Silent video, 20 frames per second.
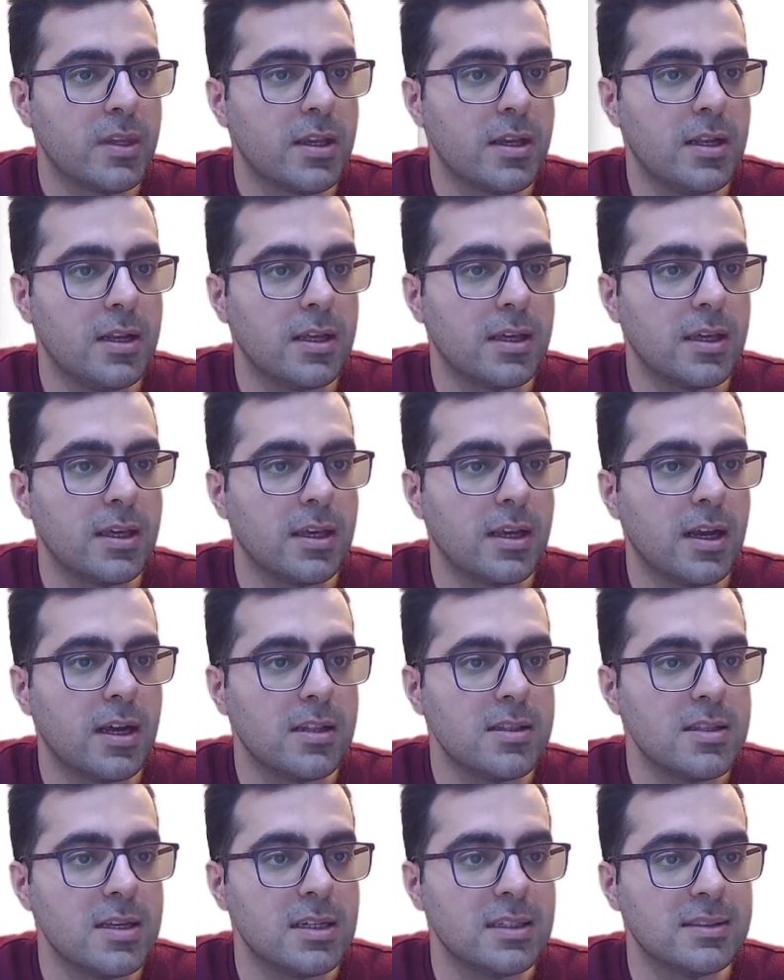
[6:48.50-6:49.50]
clicking
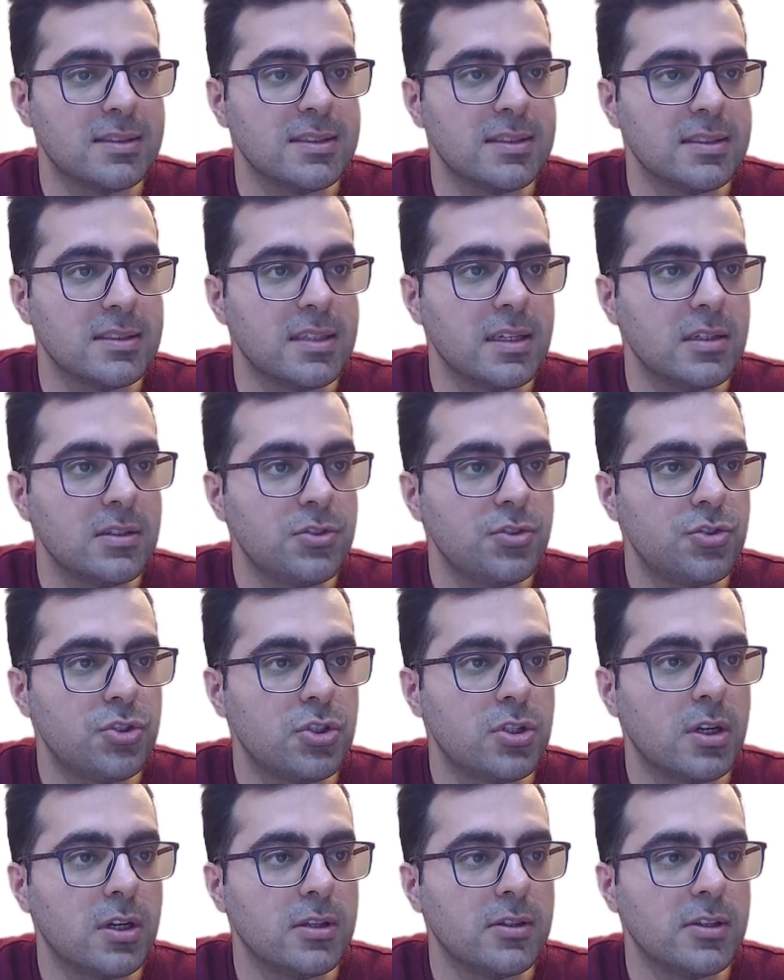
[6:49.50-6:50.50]
on the
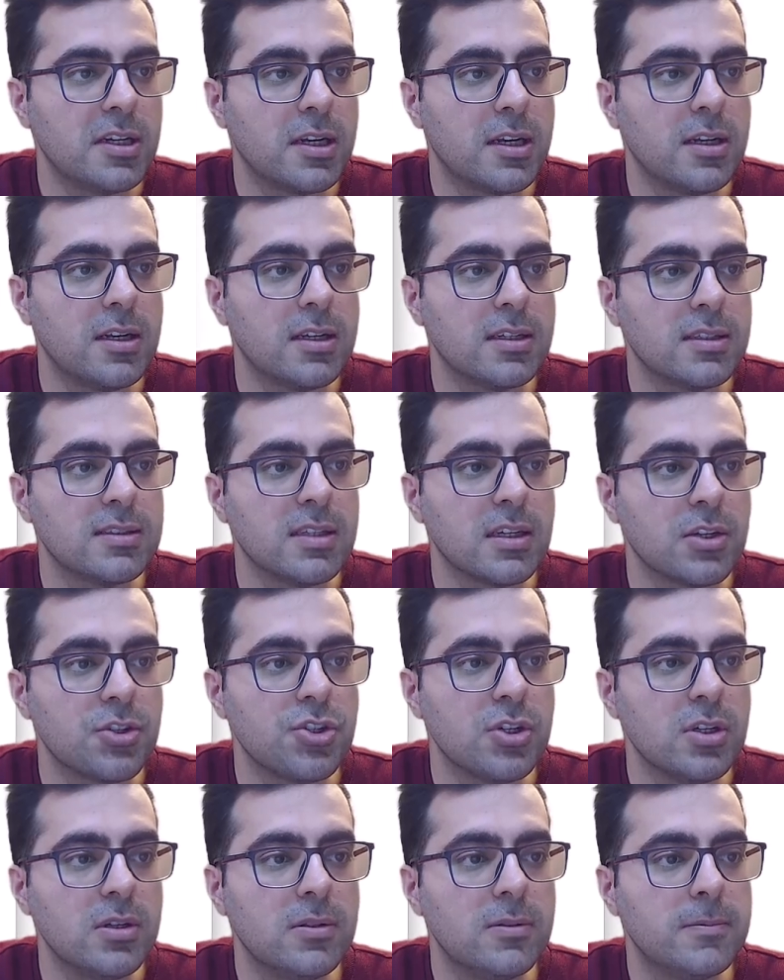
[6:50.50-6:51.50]
SSH under connect
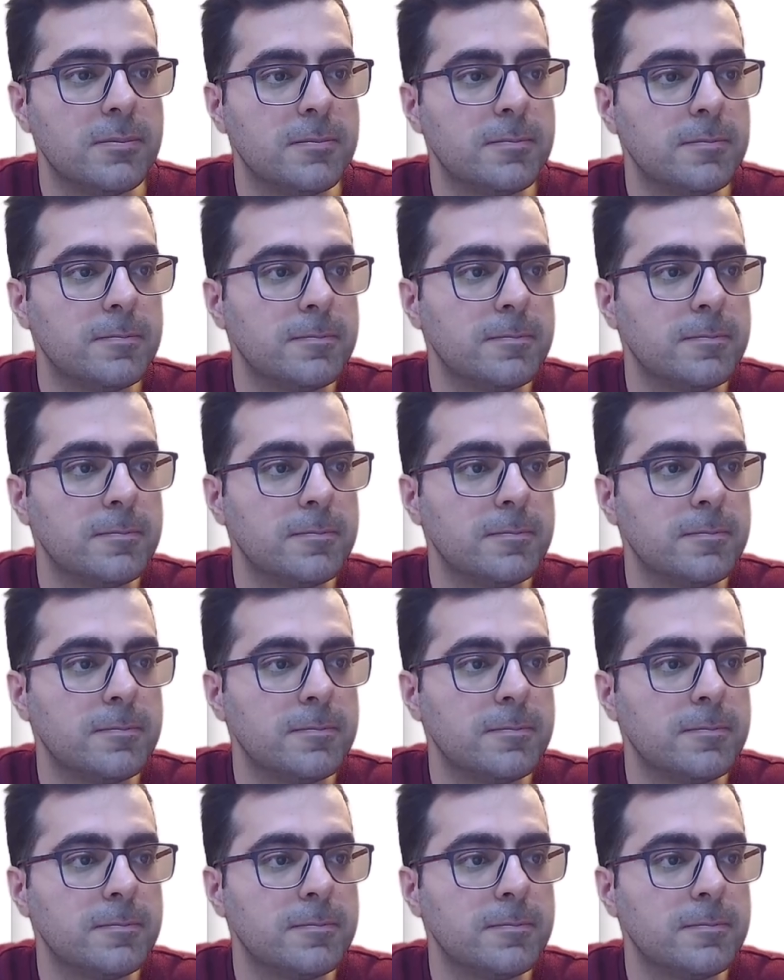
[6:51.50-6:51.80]
section.